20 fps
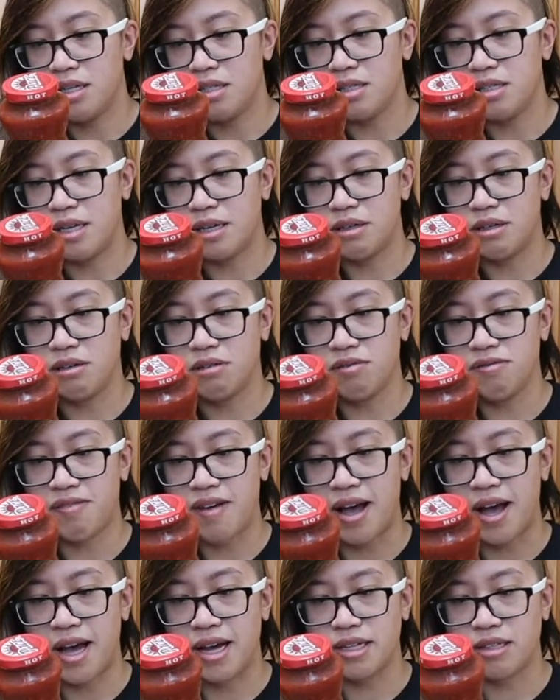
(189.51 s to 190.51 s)
0
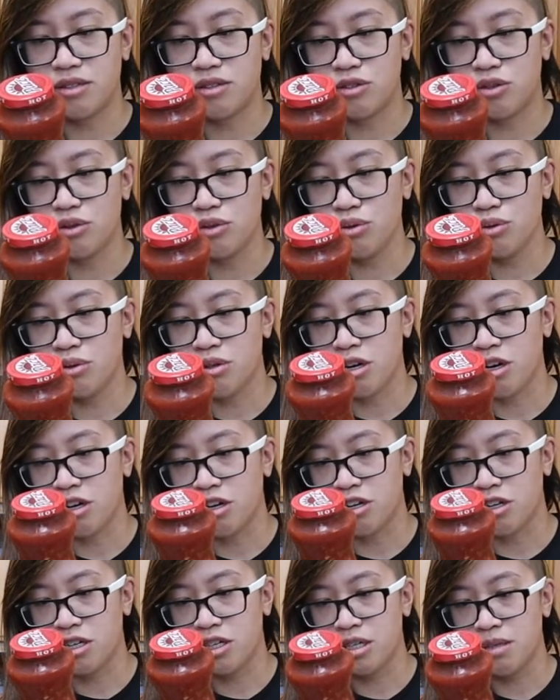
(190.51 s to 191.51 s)
fat, 2
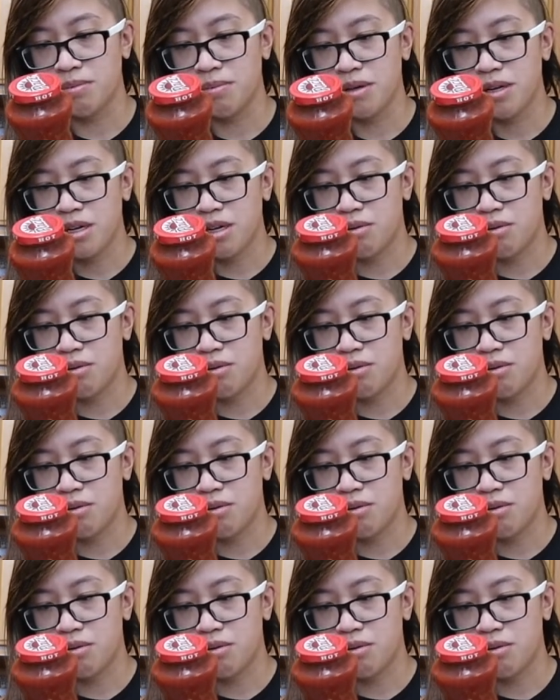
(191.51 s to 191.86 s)
carb,